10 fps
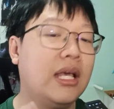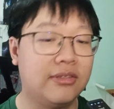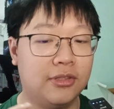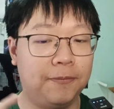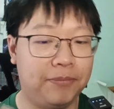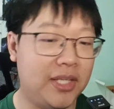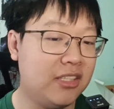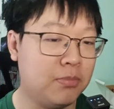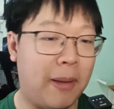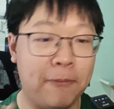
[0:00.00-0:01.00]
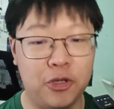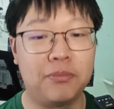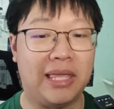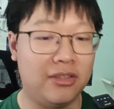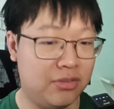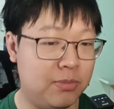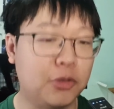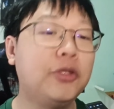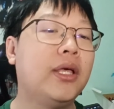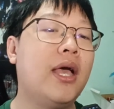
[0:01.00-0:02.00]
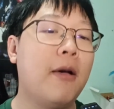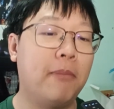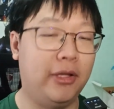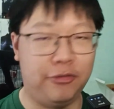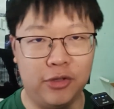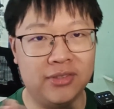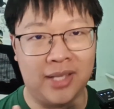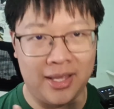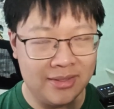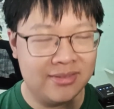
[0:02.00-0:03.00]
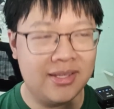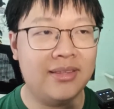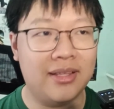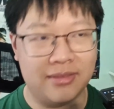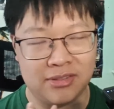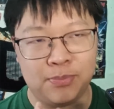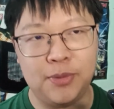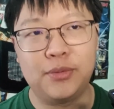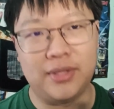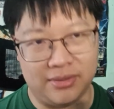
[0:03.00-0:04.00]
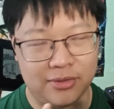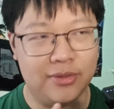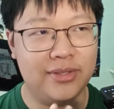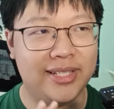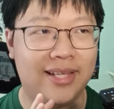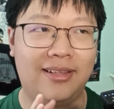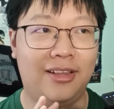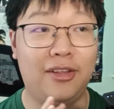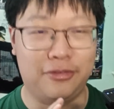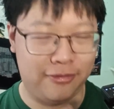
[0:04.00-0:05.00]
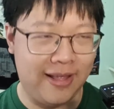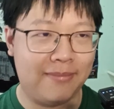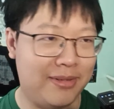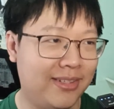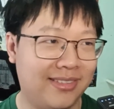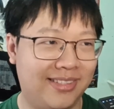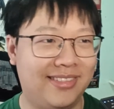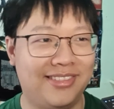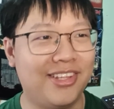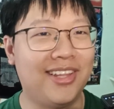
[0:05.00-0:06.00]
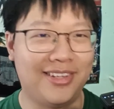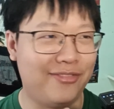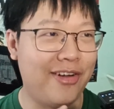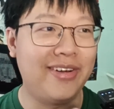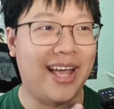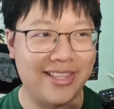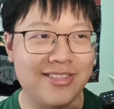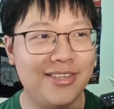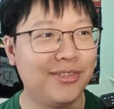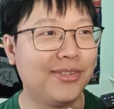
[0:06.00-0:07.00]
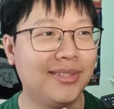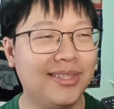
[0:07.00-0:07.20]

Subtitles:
So that's my pure Magnus build. But of course, I understand that this build is going to get a lot of flack because it's not a very ideal.